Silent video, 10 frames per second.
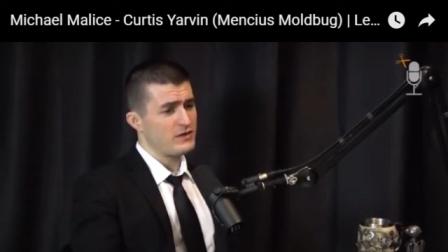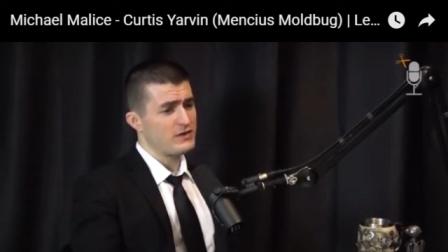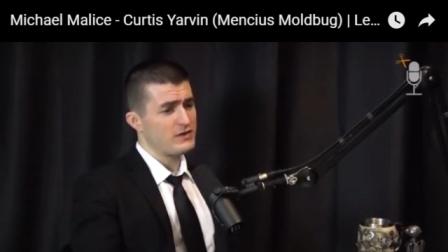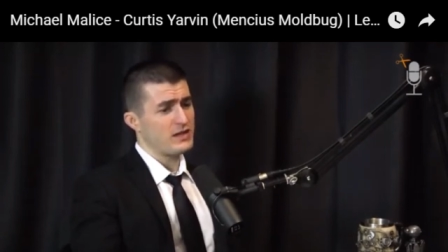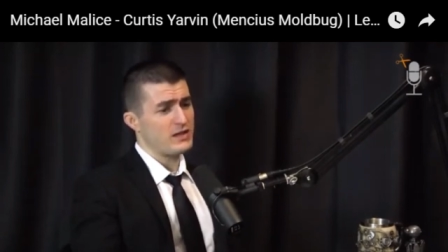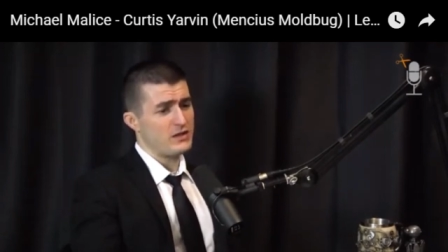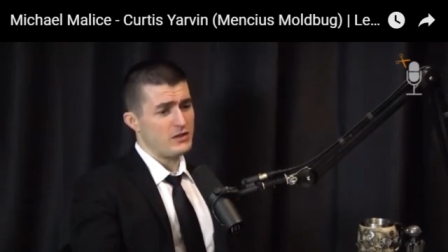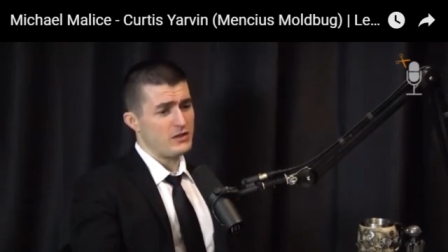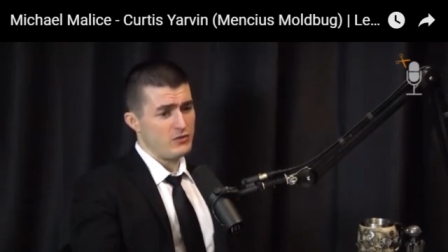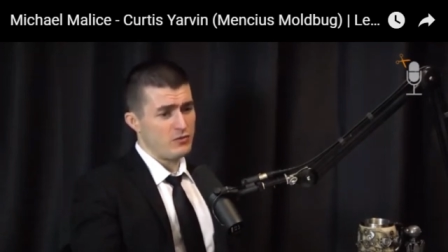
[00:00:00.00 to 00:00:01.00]
It's like
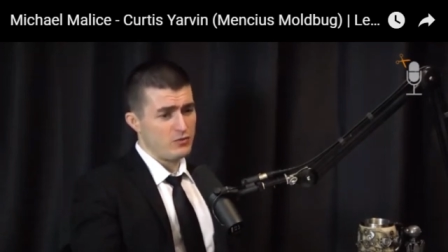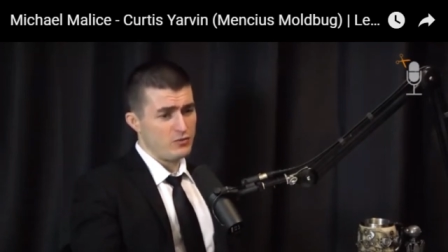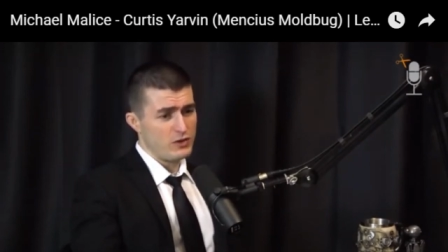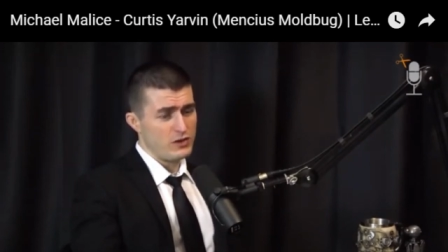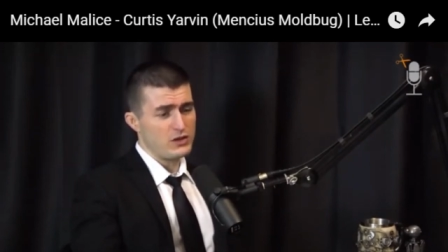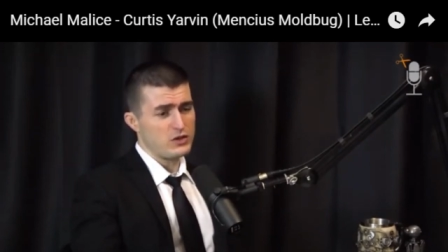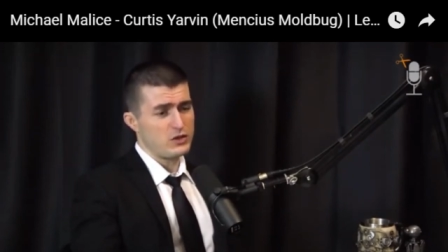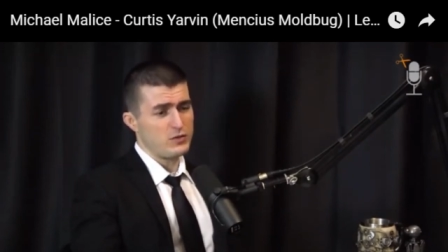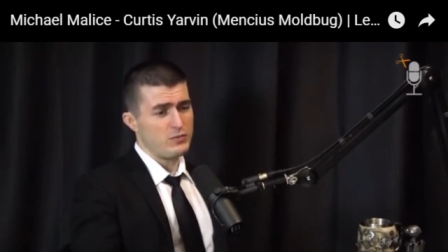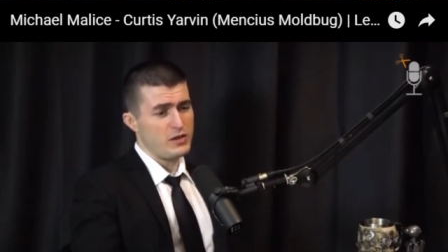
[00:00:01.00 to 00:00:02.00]
you really
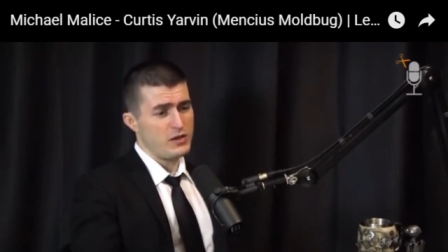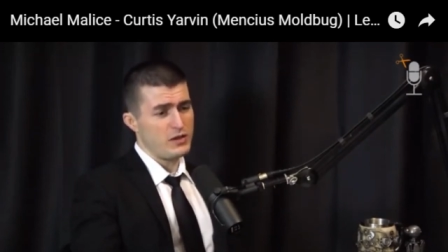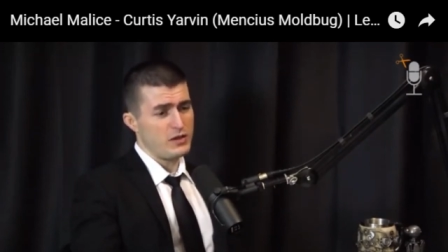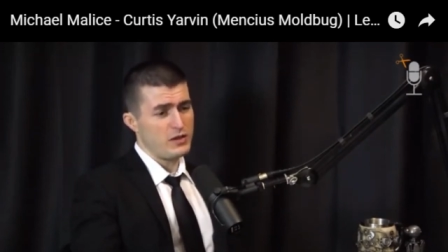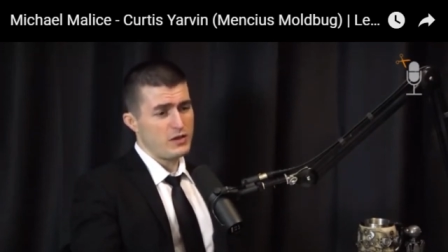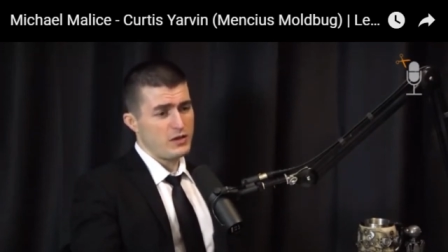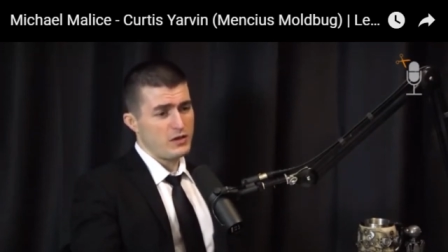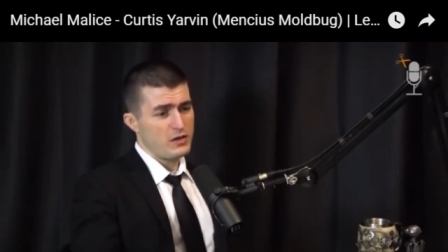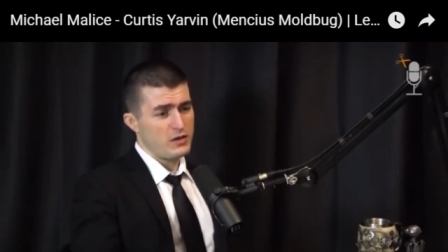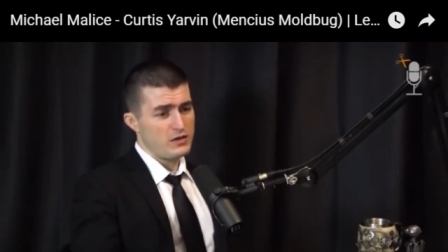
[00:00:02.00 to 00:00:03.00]
should be
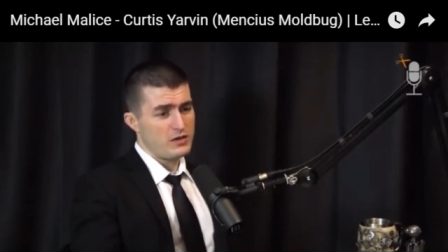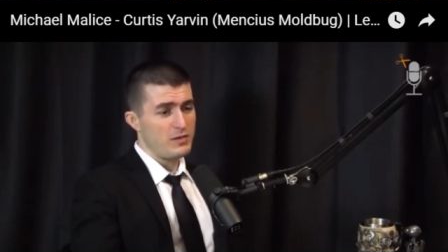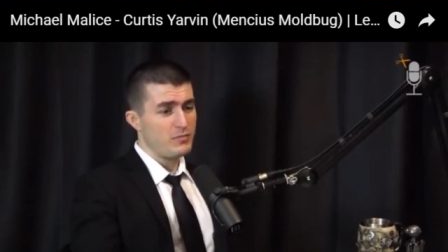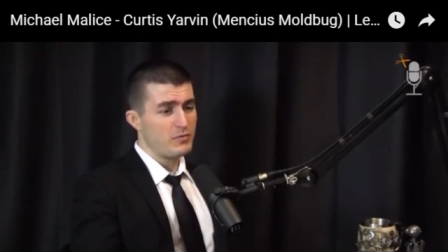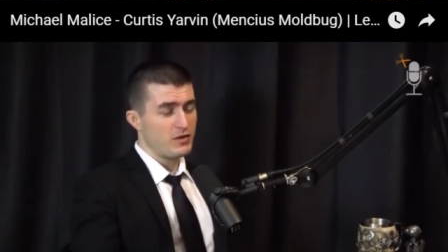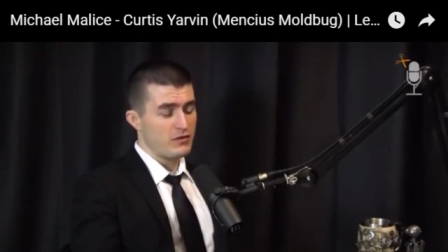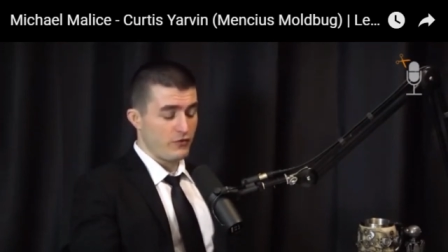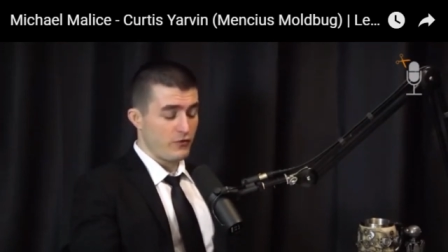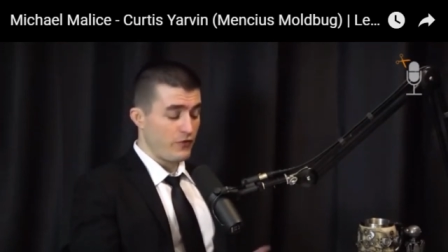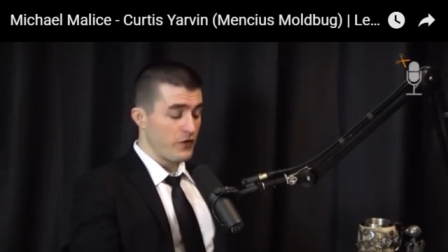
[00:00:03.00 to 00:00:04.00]
deeply
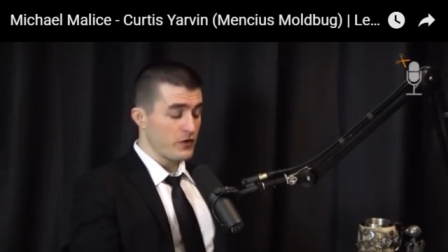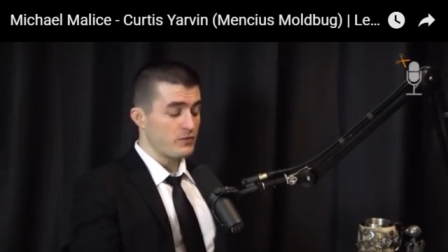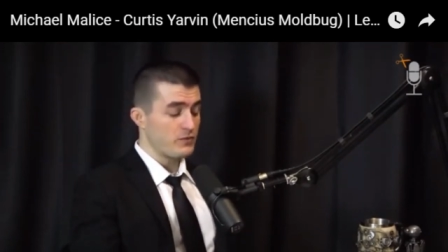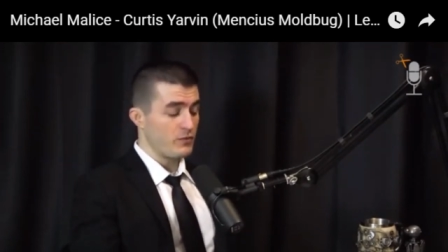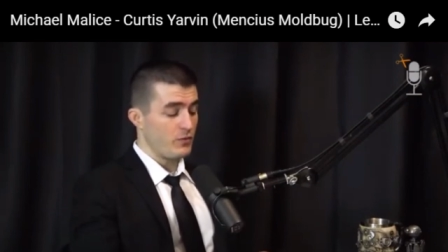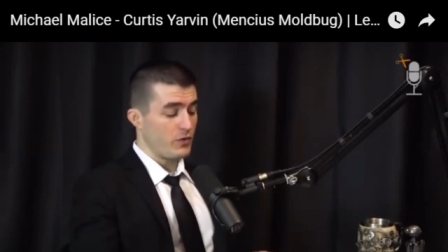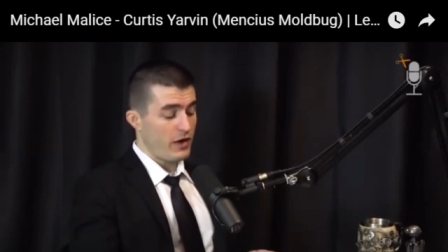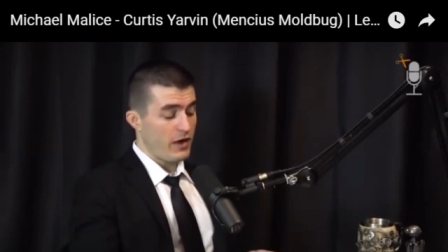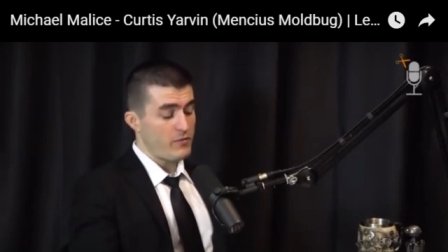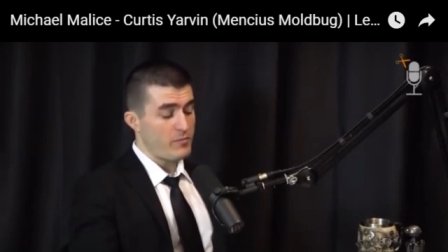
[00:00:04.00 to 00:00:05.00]
first
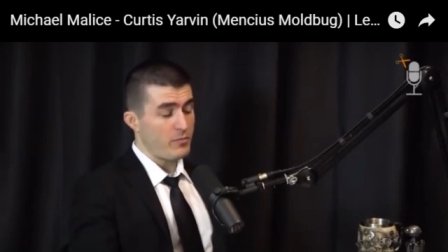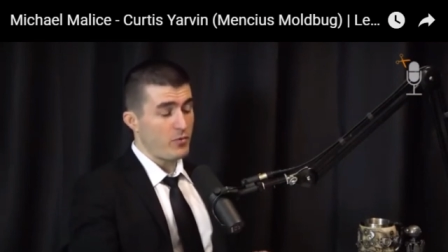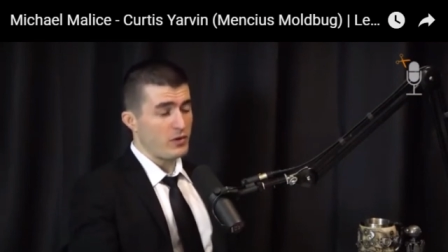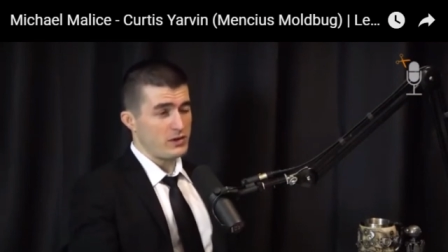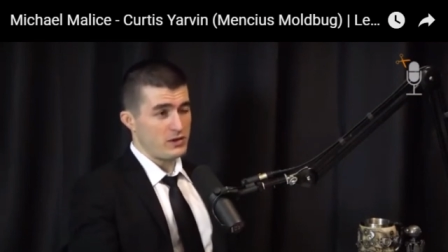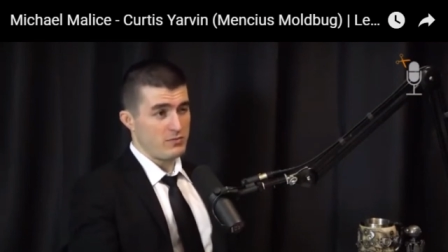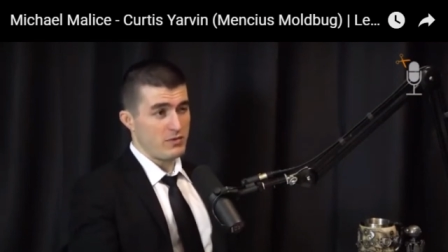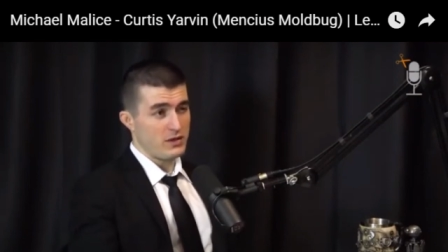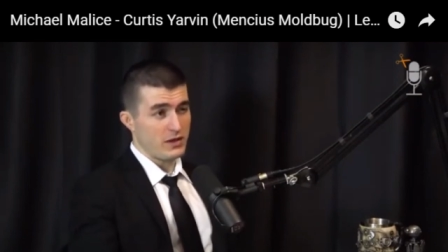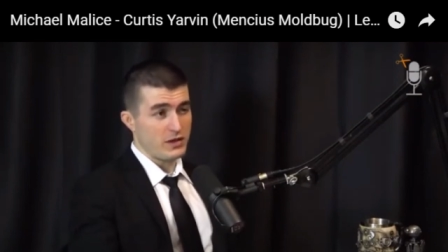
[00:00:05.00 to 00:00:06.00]
have a point to
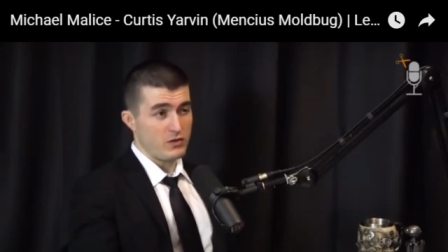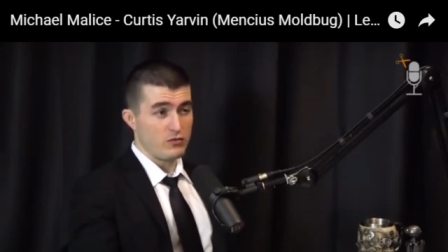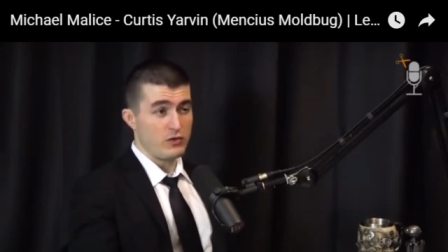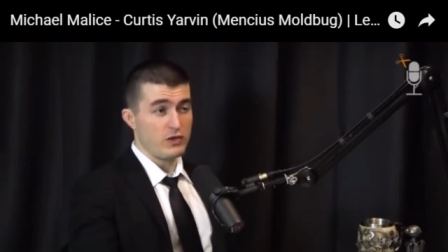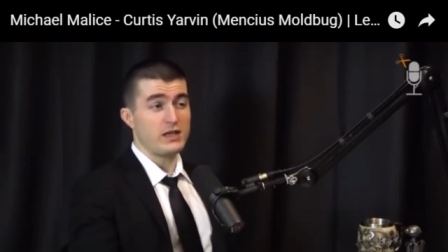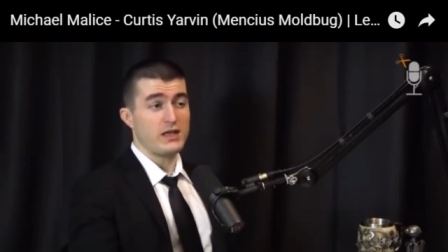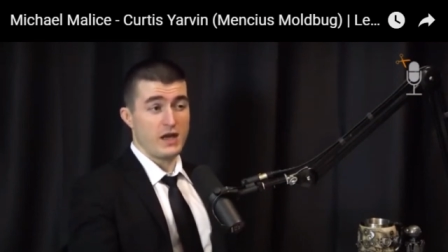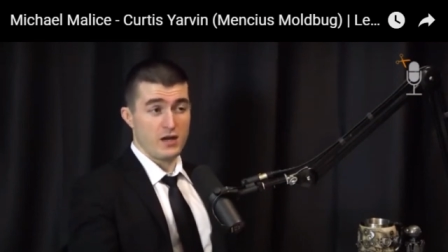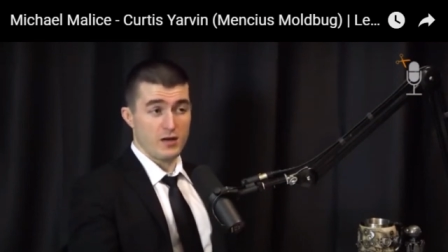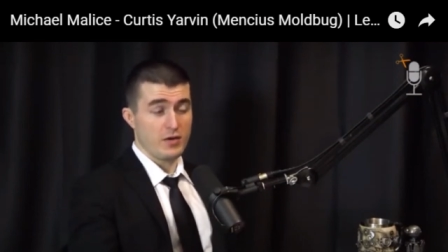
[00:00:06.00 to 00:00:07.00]
make. Like you really
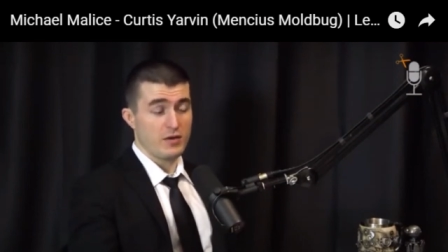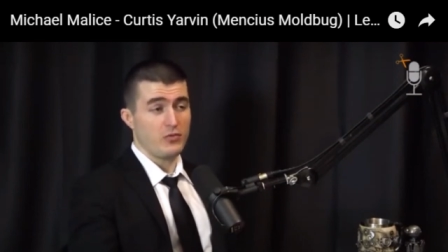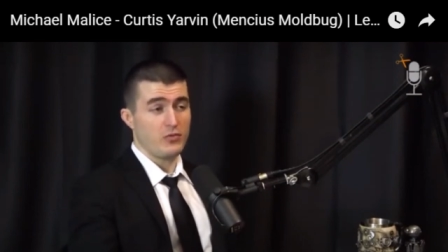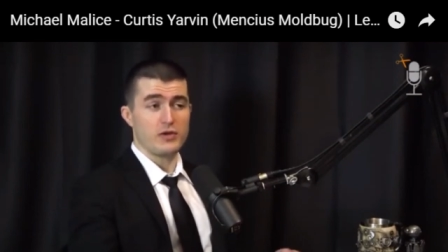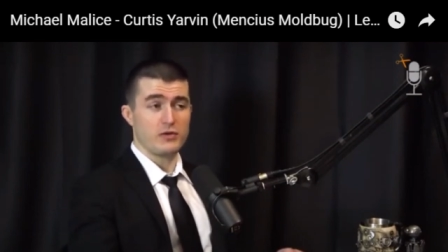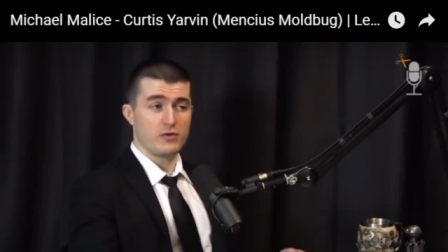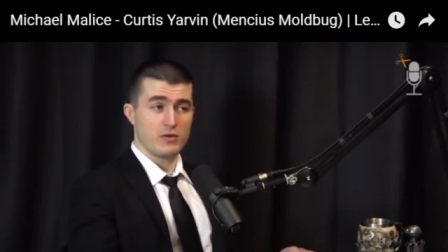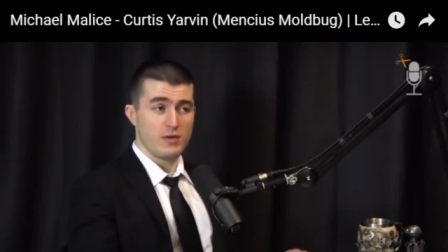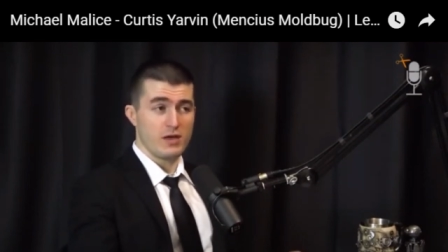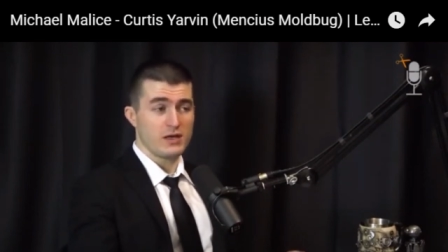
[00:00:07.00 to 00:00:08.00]
care about a point you
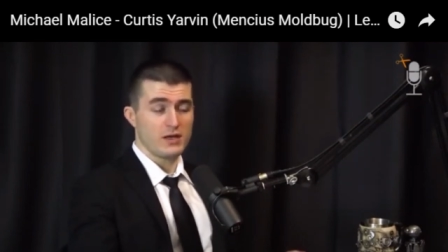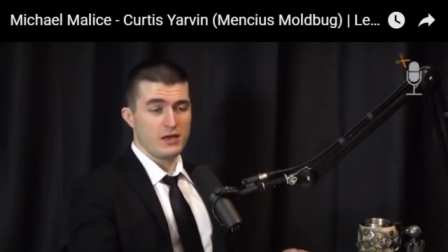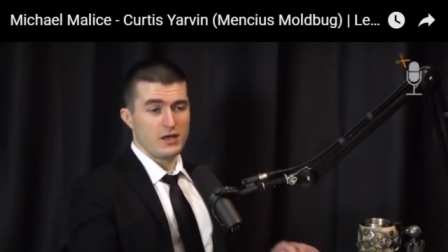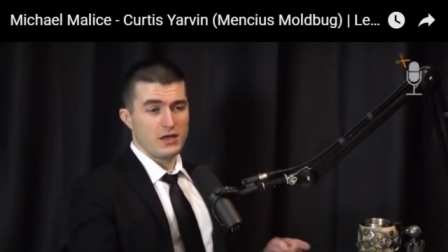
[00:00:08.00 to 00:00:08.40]
want to make.